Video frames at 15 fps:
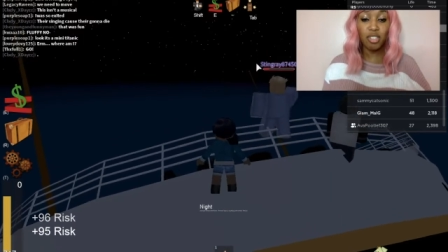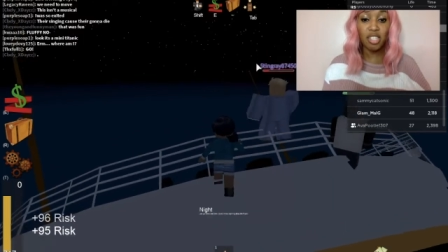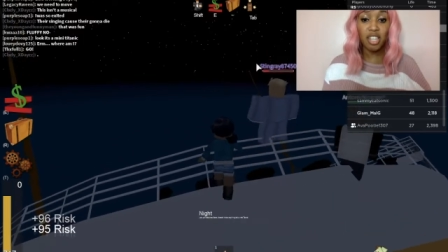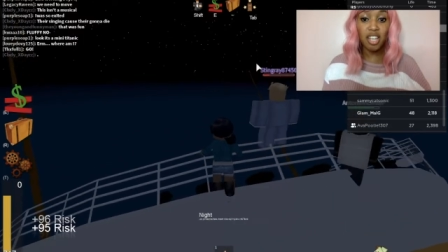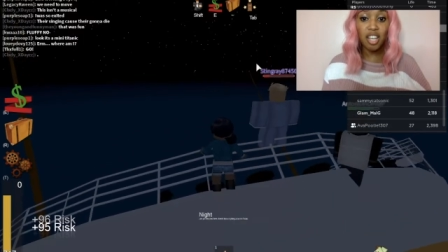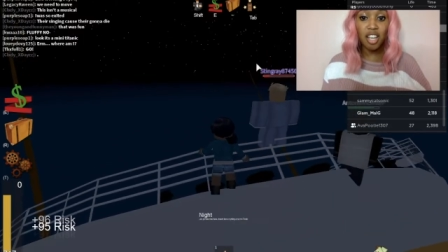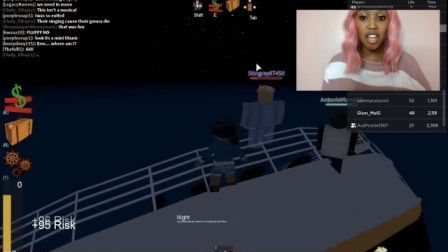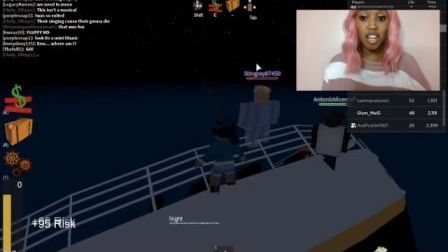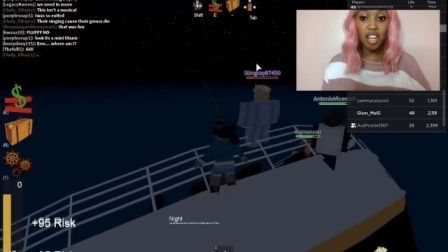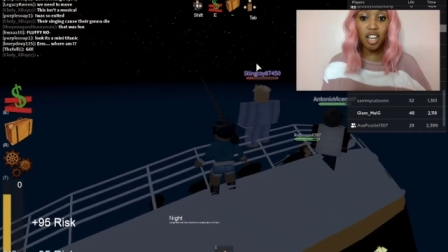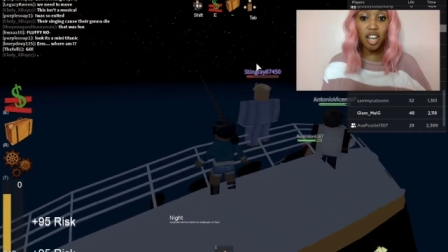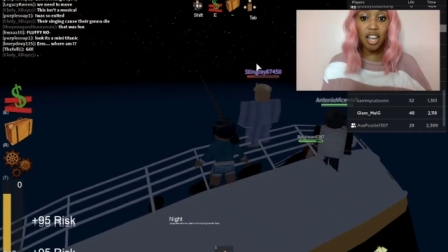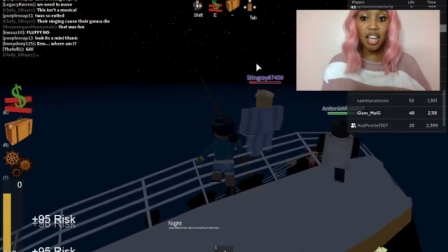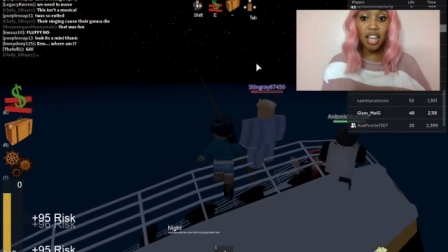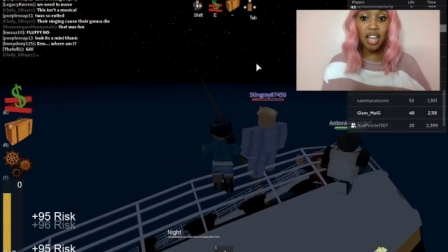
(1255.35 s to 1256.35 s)
I'm about to get
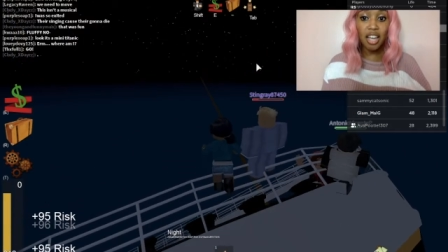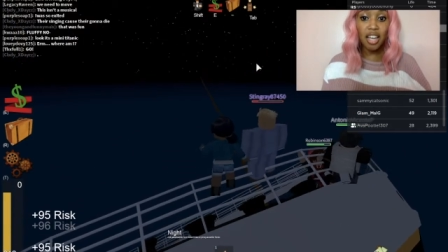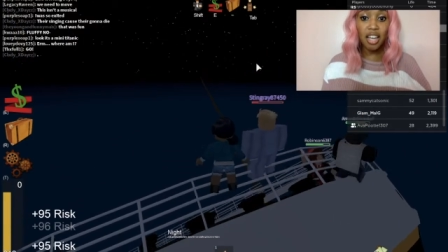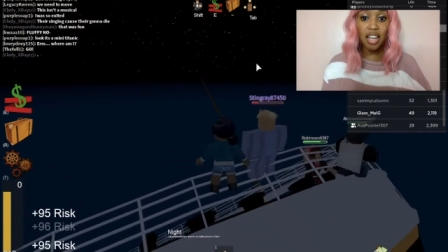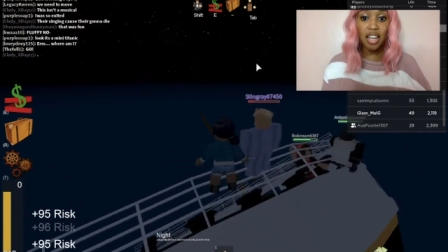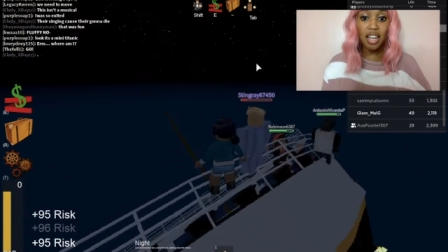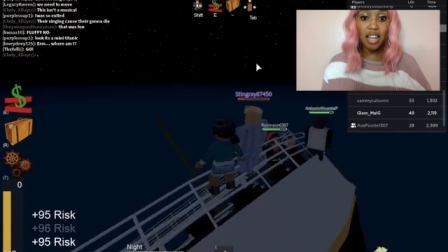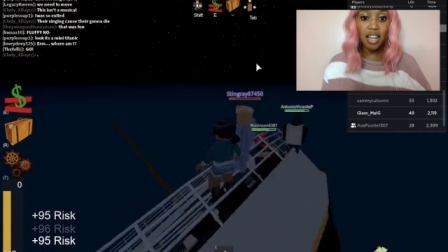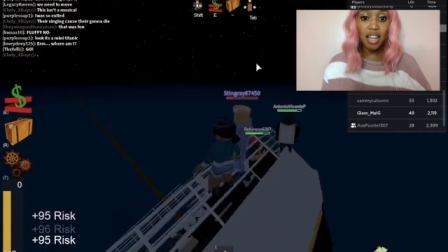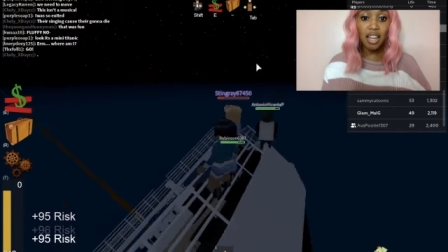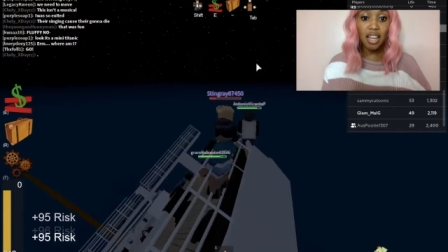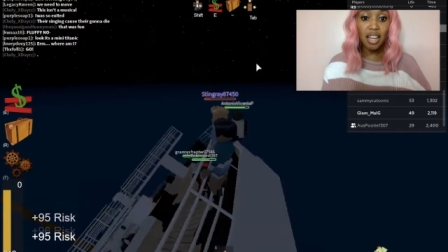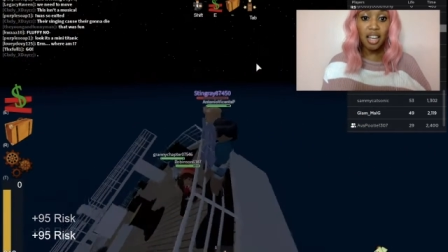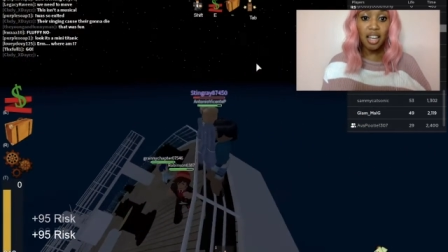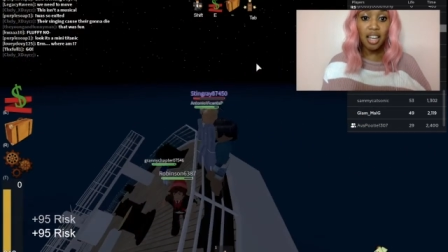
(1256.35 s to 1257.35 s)
out. No, I
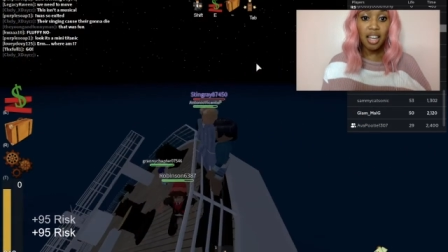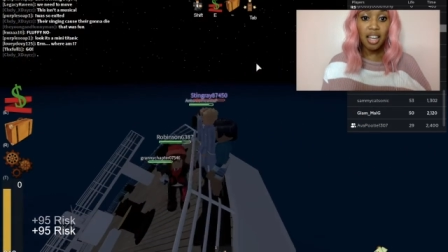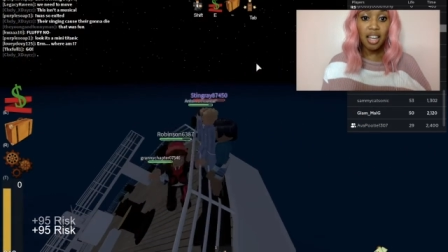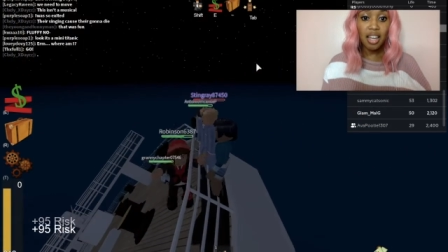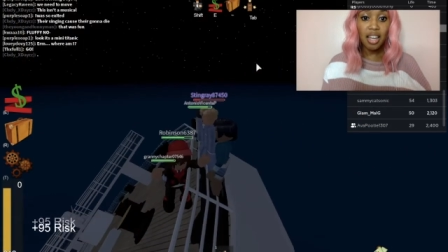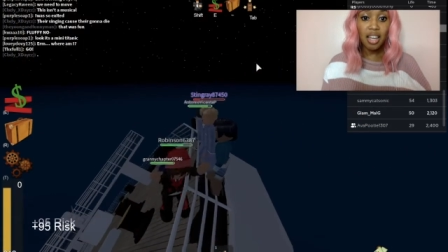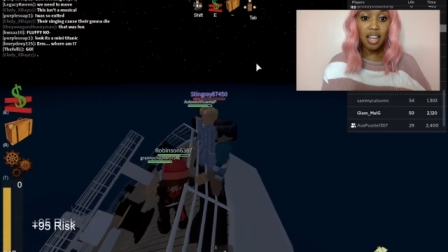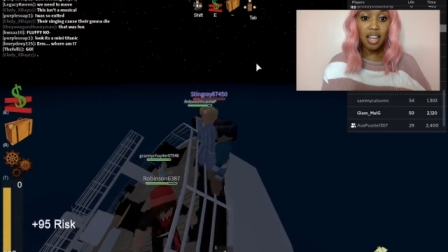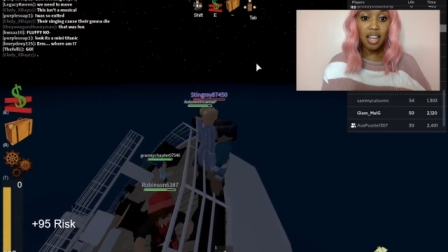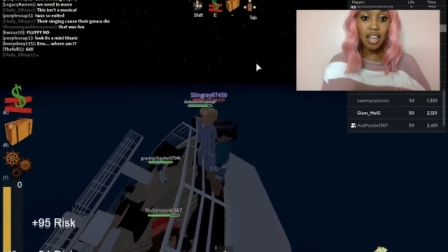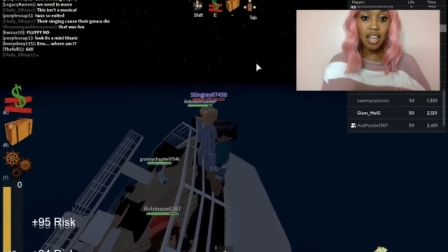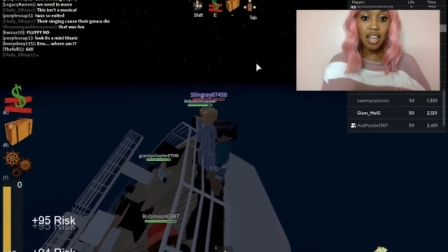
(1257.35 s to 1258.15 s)
can't. The boat's moving away.